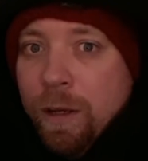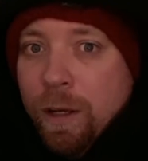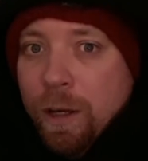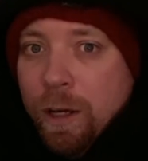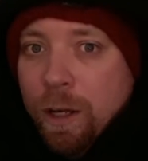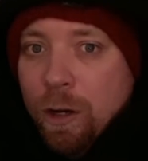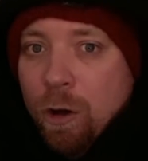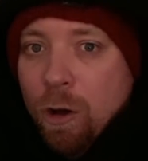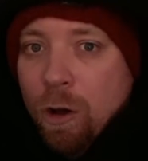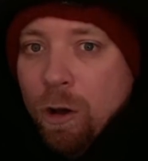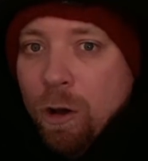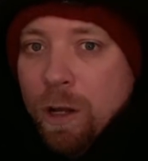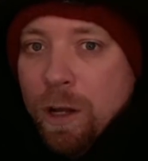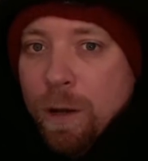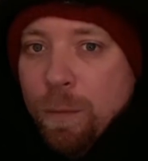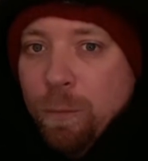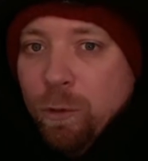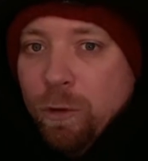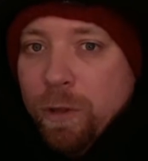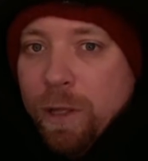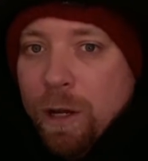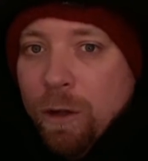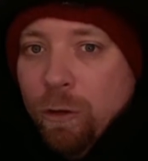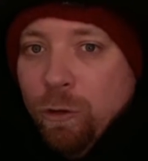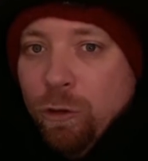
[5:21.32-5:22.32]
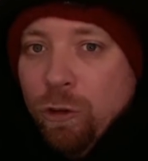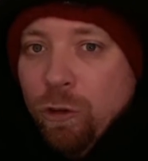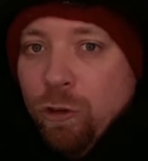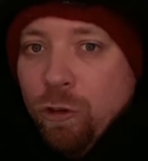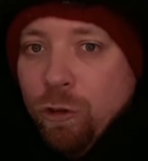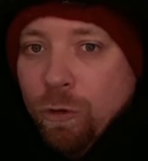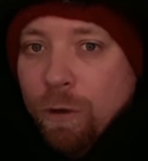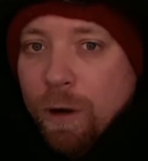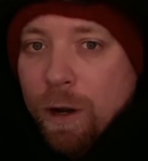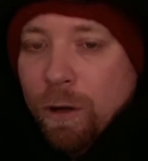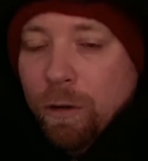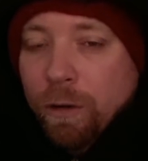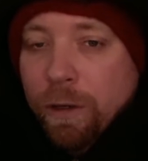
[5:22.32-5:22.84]
It all comes down to
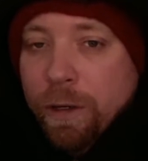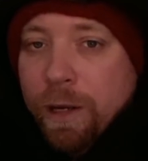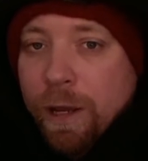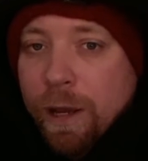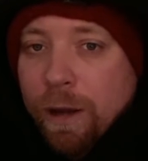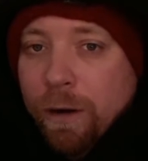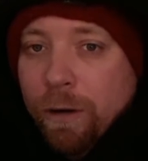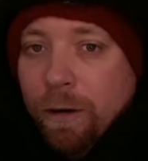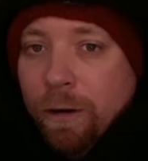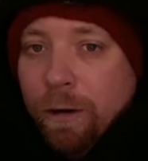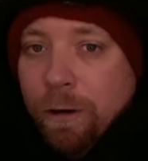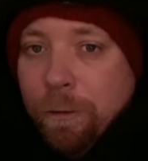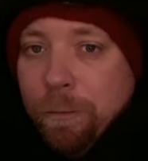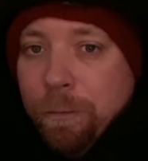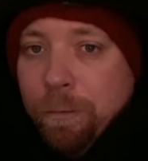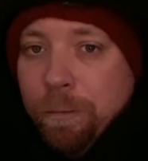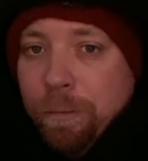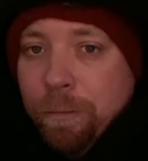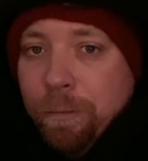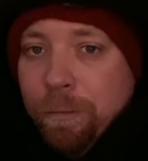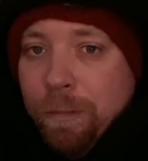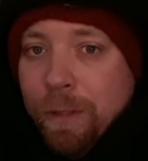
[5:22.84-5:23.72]
trial and error.